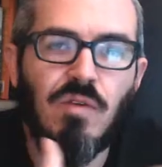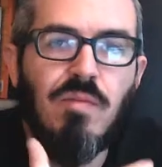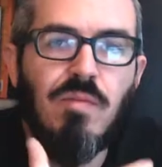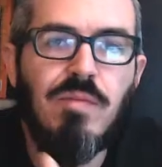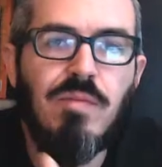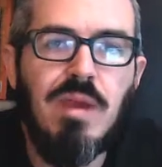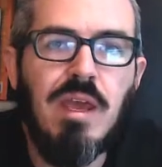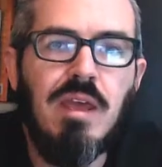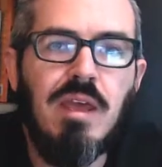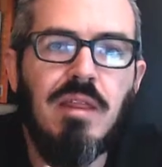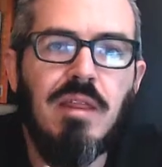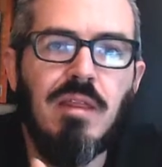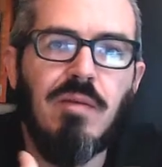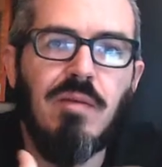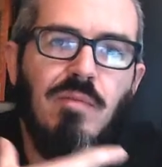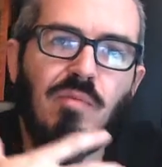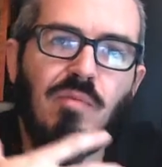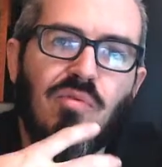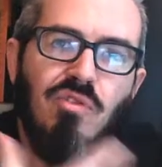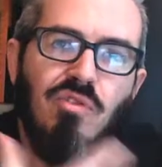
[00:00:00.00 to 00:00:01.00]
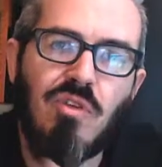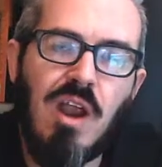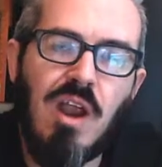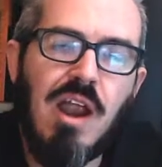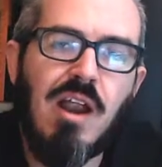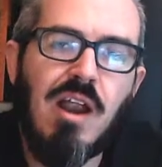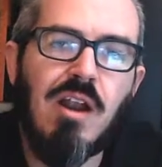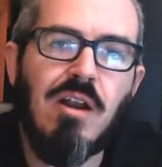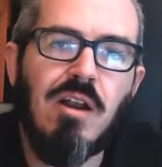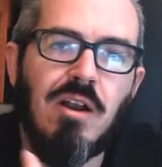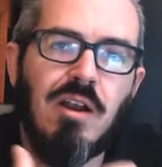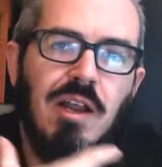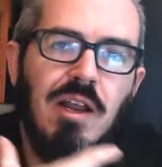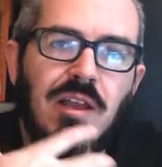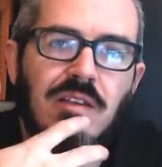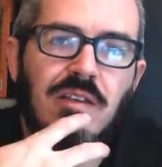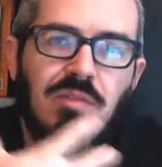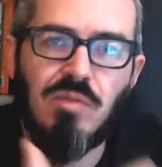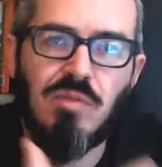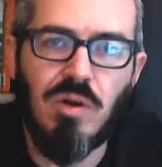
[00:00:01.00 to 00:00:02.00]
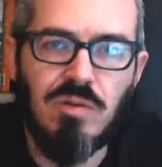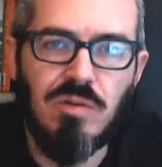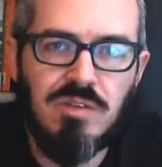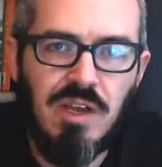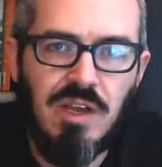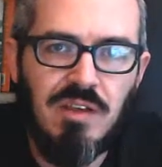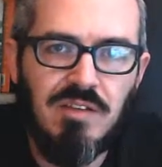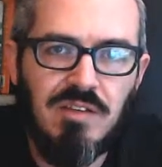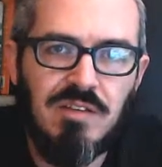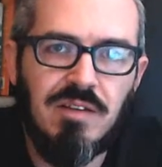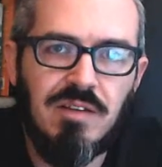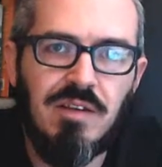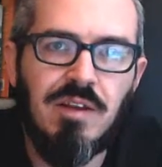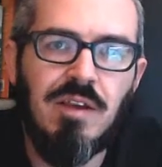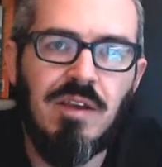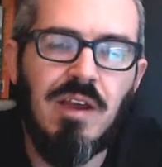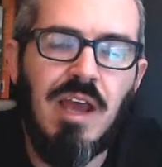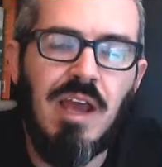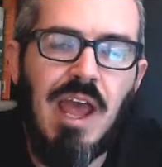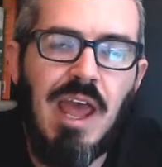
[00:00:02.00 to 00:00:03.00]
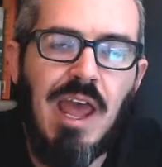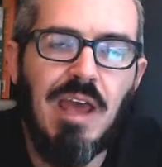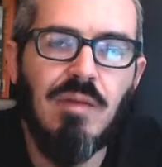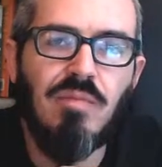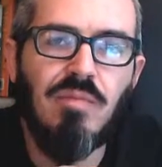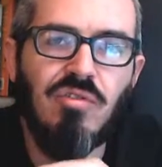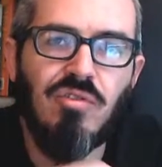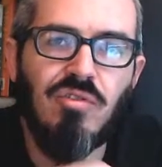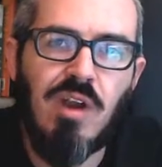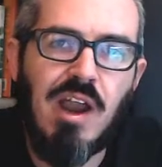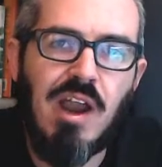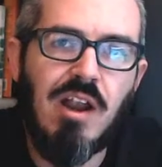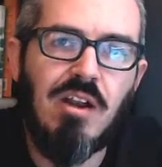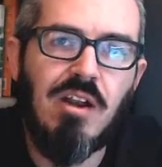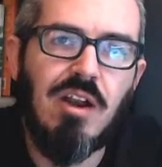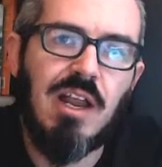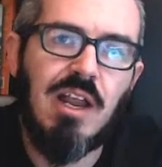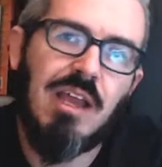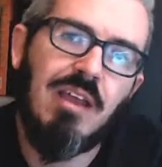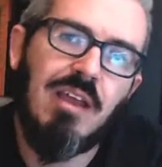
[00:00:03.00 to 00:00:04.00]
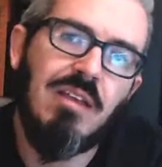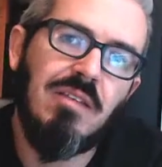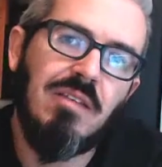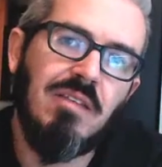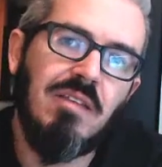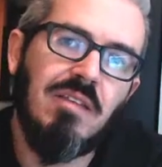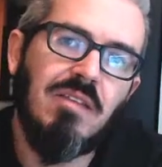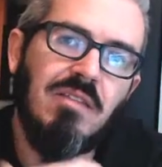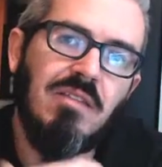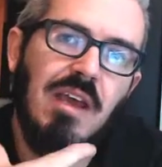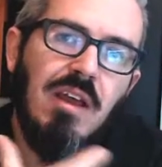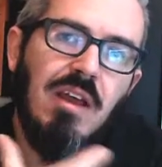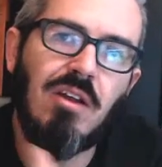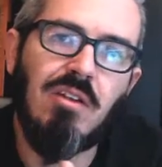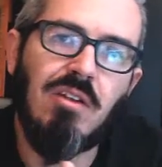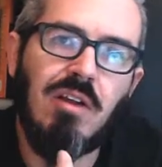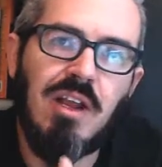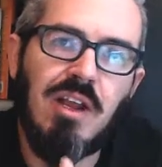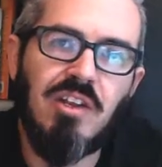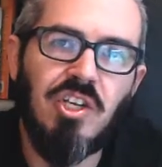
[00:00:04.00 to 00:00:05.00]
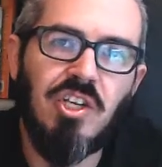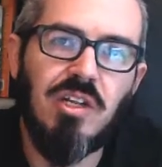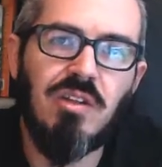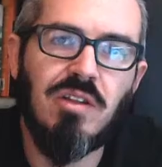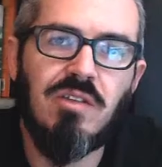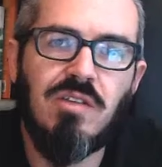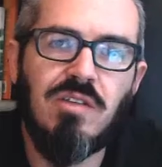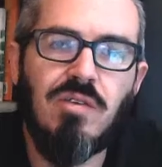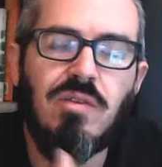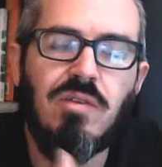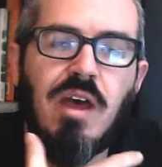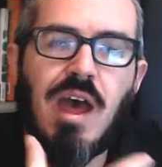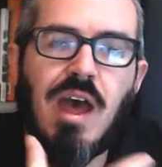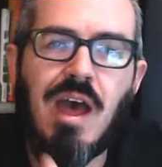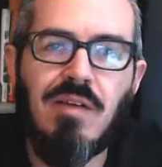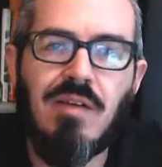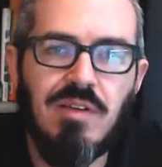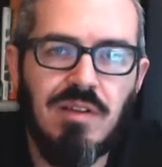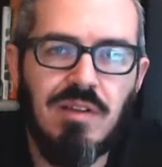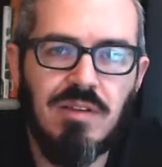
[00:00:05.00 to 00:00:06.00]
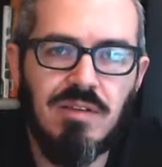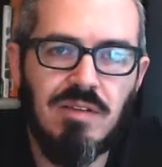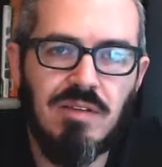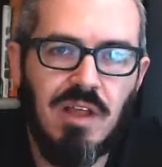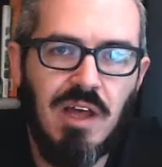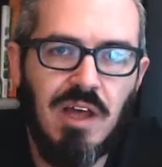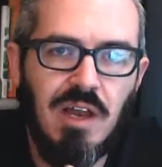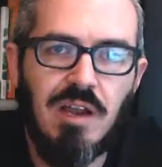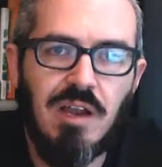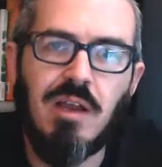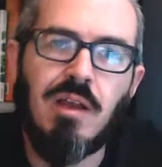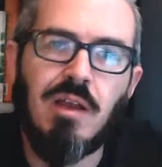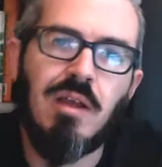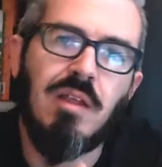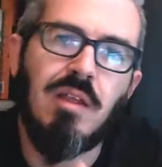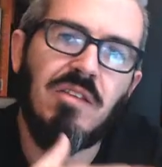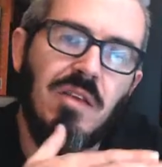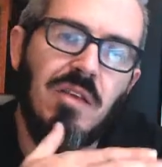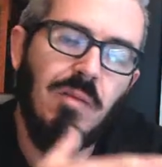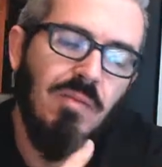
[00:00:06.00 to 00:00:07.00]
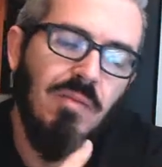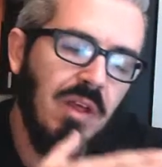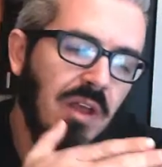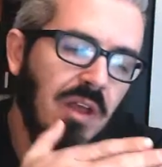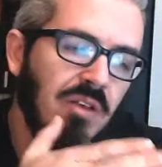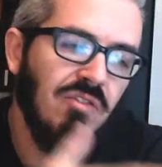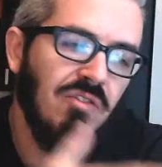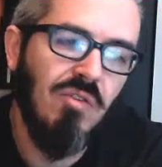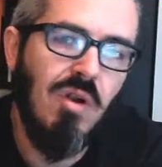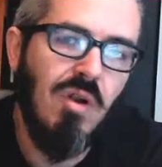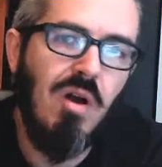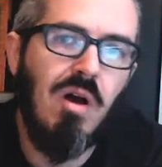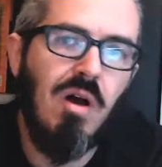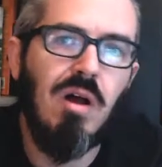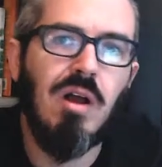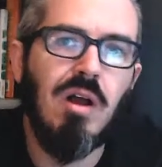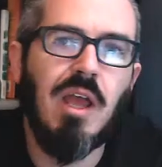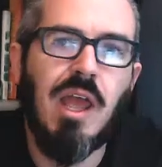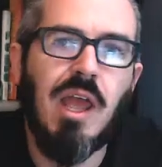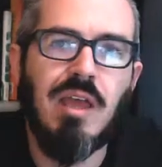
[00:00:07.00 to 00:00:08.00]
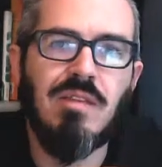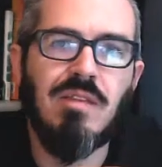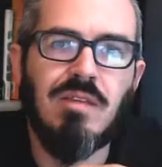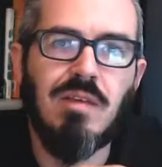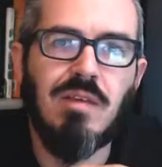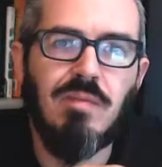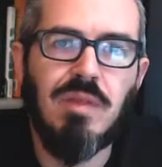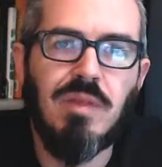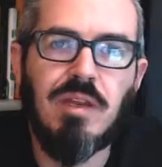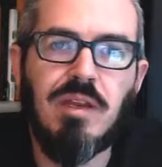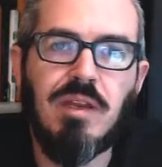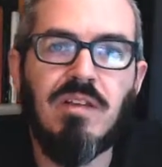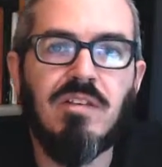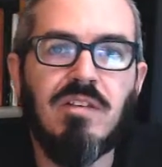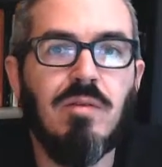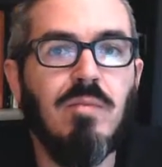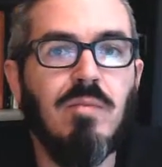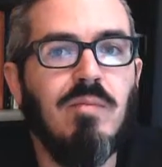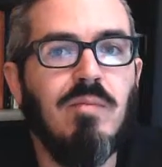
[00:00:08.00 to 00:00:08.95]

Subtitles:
me, prayer is protest, and prayer is this declaration to the heavens that something is wrong and something needs to